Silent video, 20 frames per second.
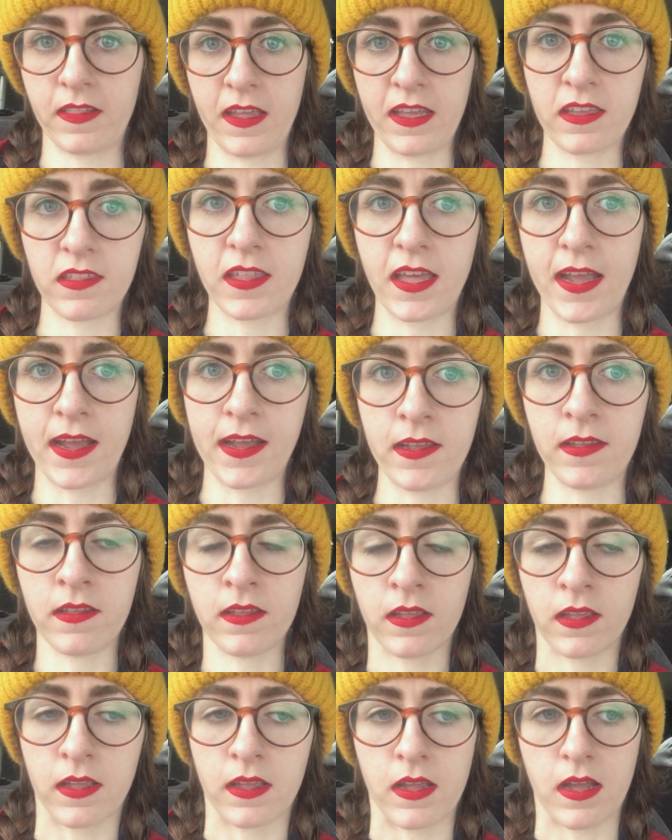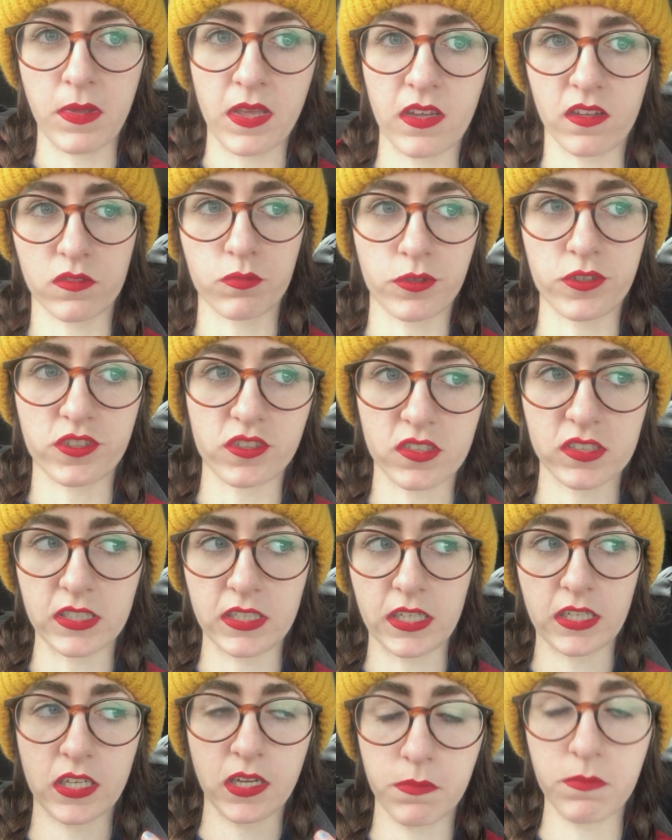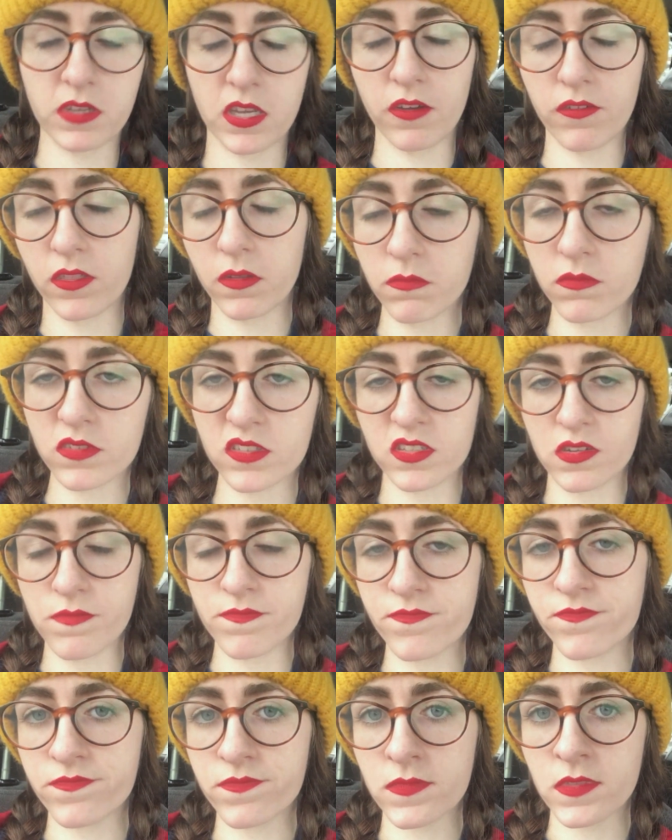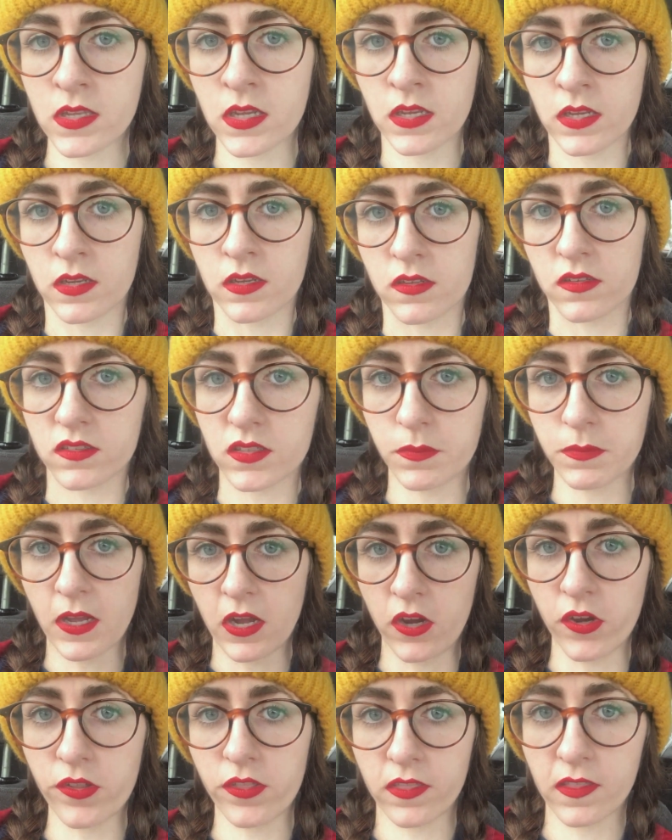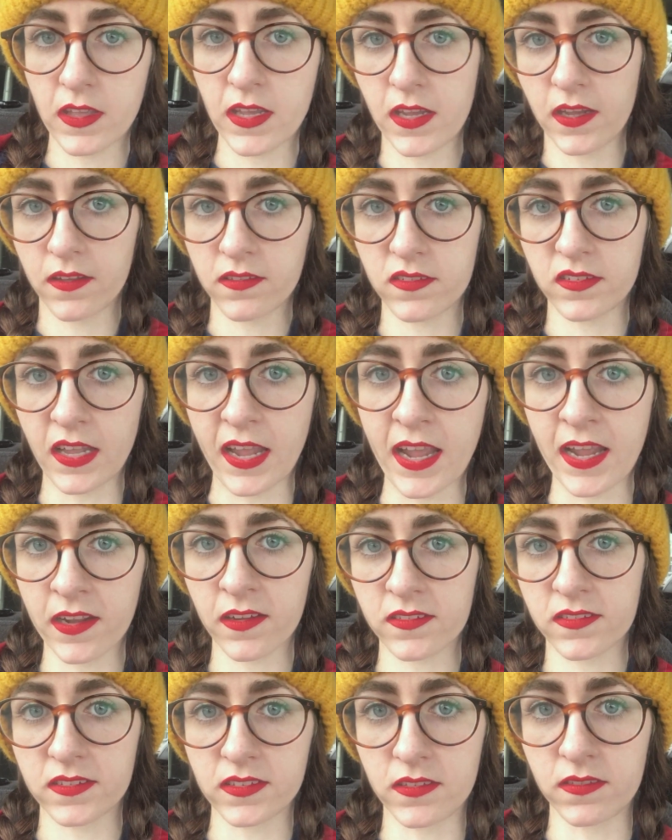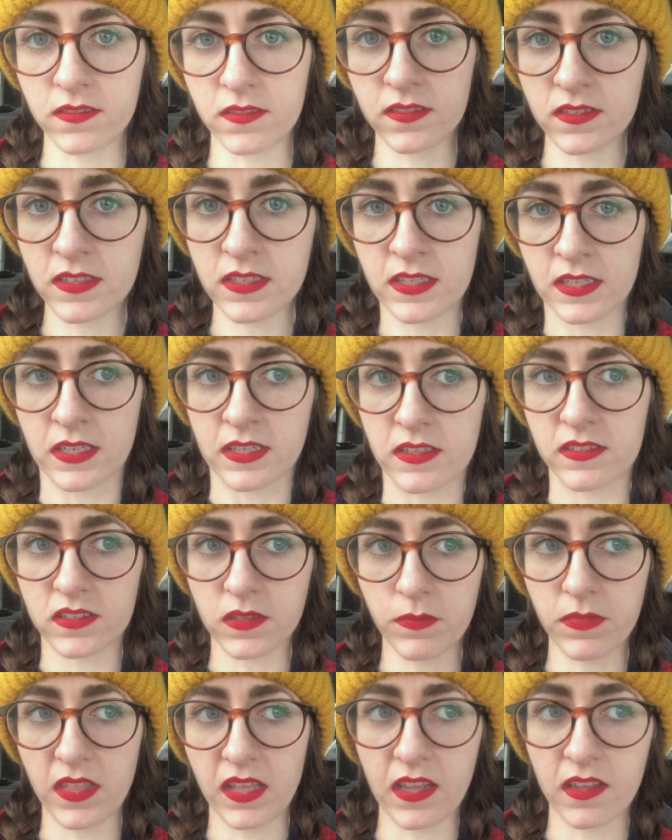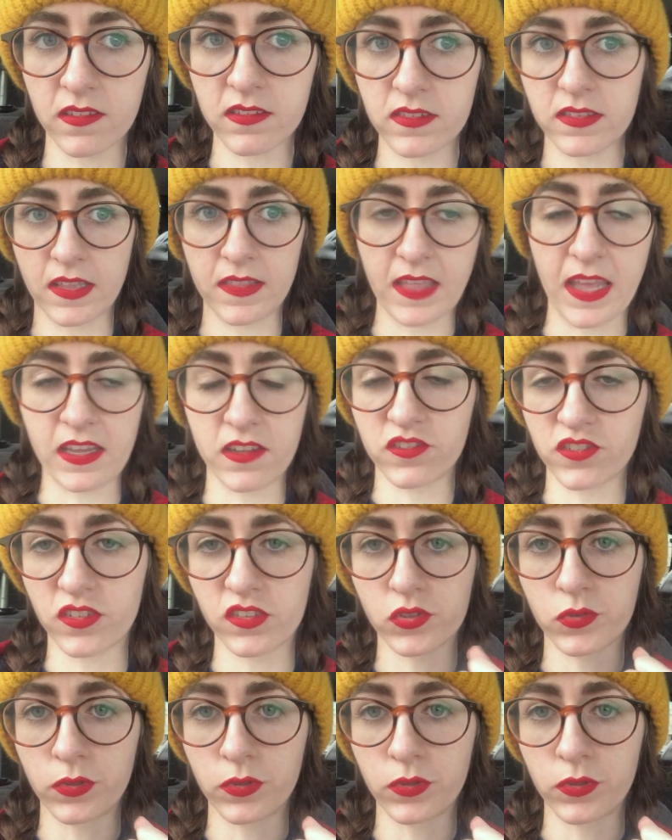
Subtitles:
like that, because we're just going to come give them some healthy snacks and some things that they can just